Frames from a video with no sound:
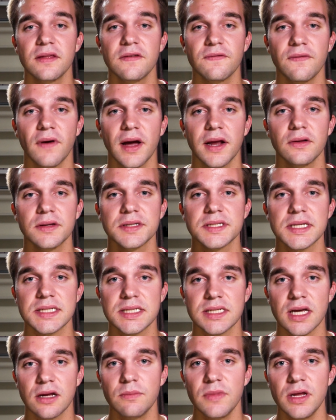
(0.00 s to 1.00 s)
and final is a
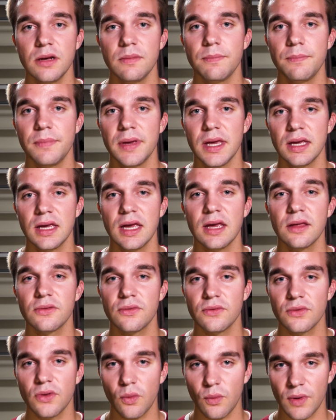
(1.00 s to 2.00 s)
sunbeam peeking
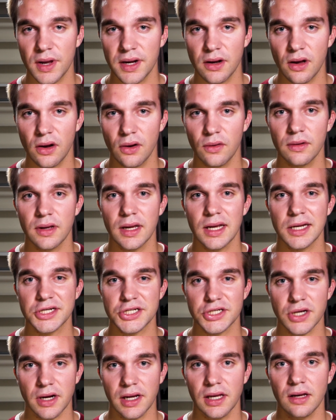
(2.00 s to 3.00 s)
through the window and
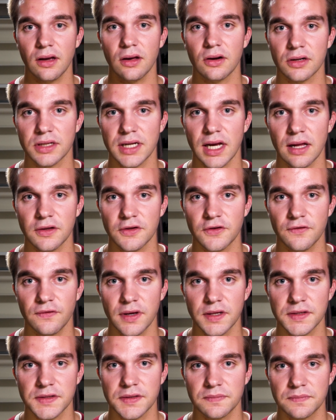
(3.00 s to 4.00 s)
shining on our talent's
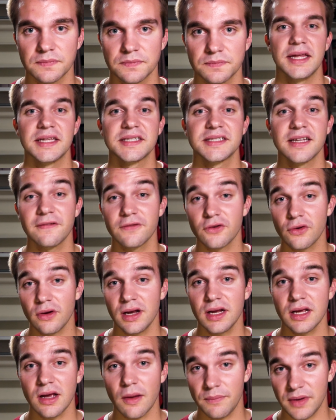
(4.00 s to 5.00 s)
face. Instead of
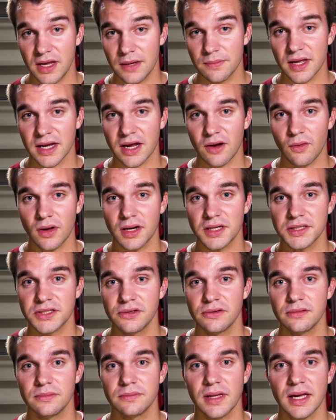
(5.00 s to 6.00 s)
creating a beam like I wanted
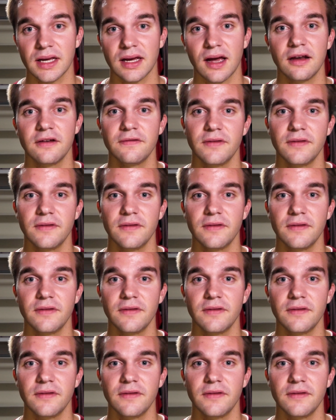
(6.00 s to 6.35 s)
to, it kind